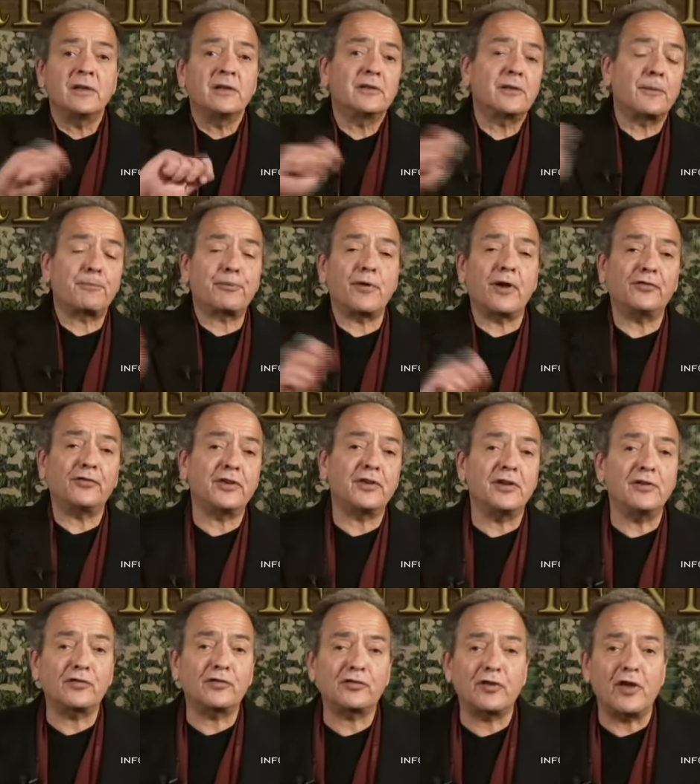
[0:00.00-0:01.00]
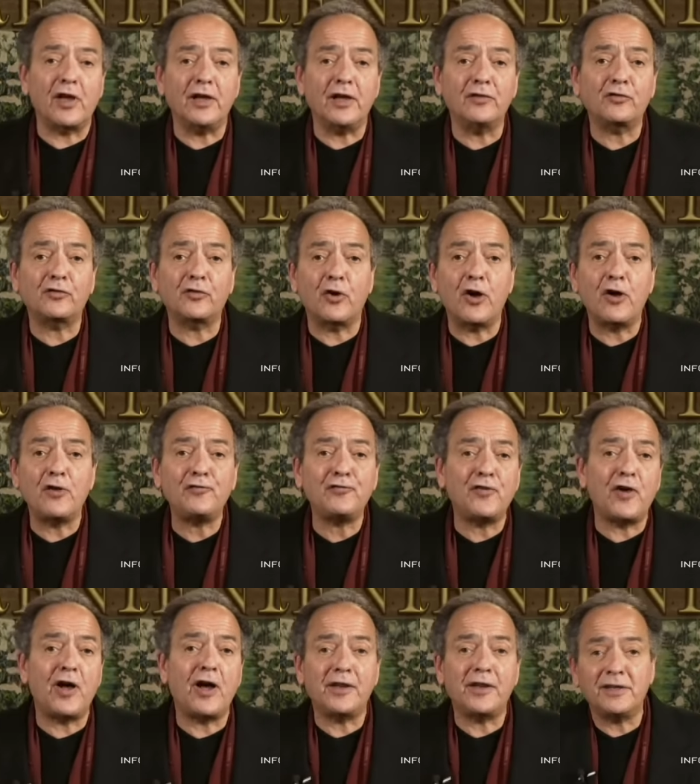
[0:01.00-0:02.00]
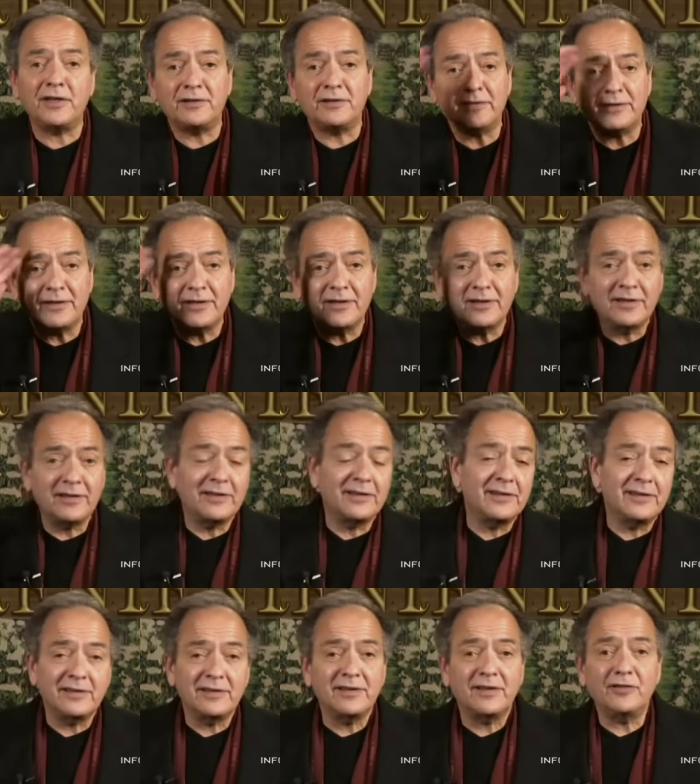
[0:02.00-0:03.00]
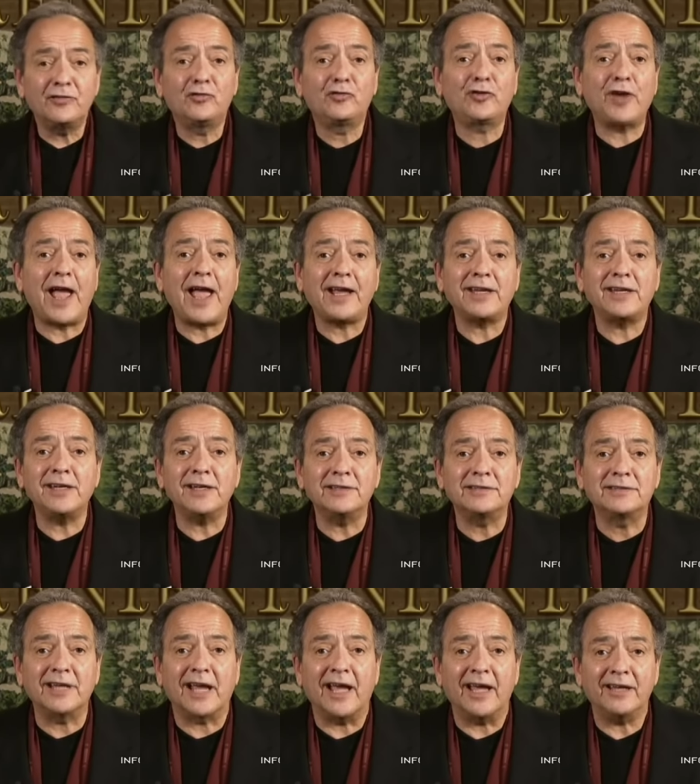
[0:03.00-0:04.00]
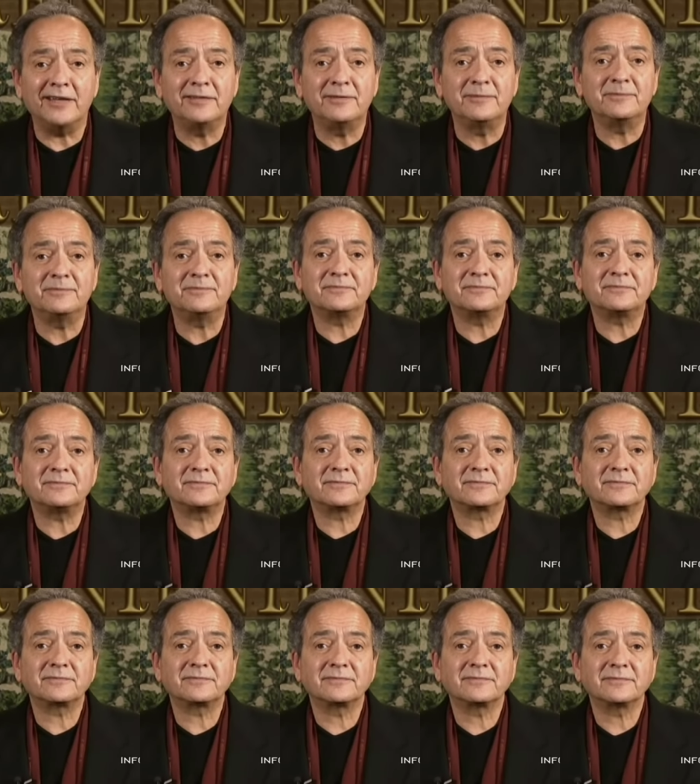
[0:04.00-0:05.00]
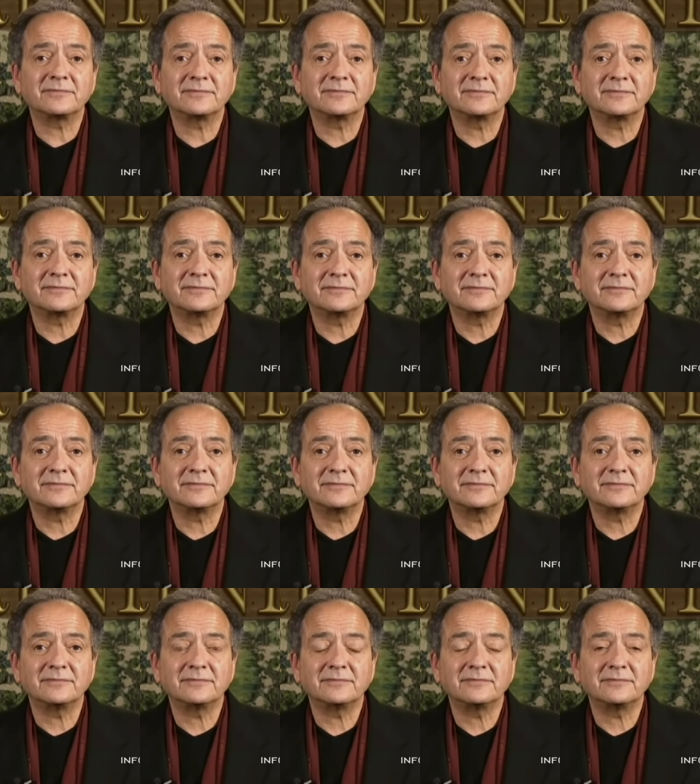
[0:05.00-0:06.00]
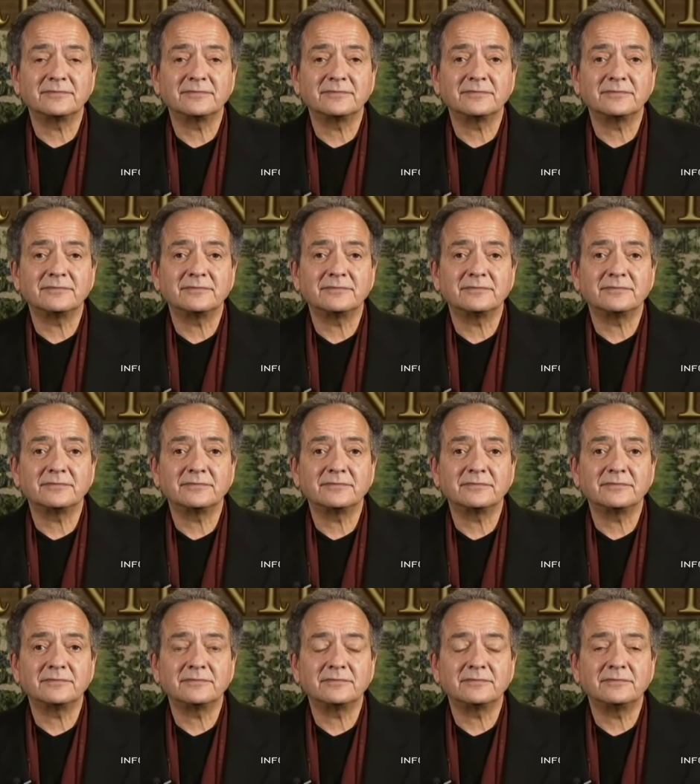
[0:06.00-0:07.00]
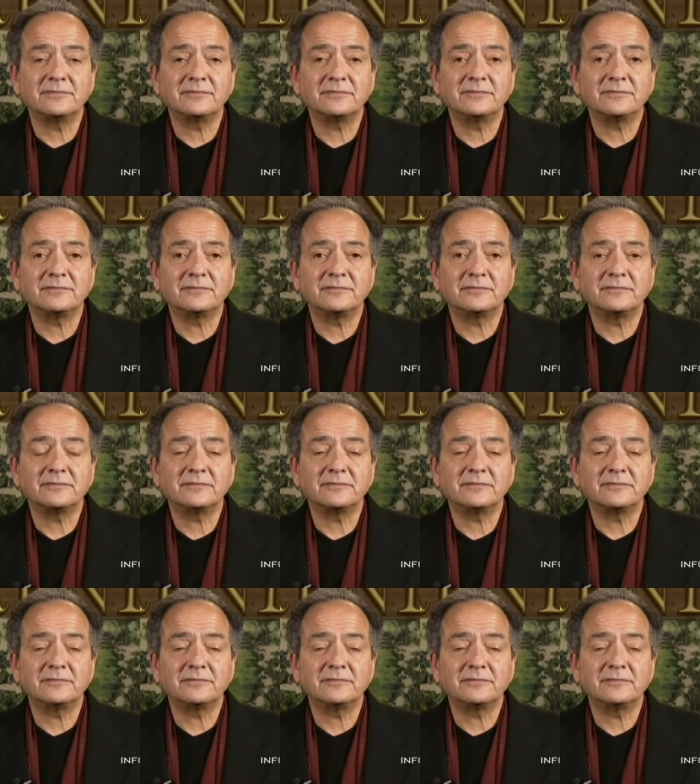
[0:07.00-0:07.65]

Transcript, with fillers: The president signs off on it, and Jack, you're dead. Isn't that an indictment of themselves?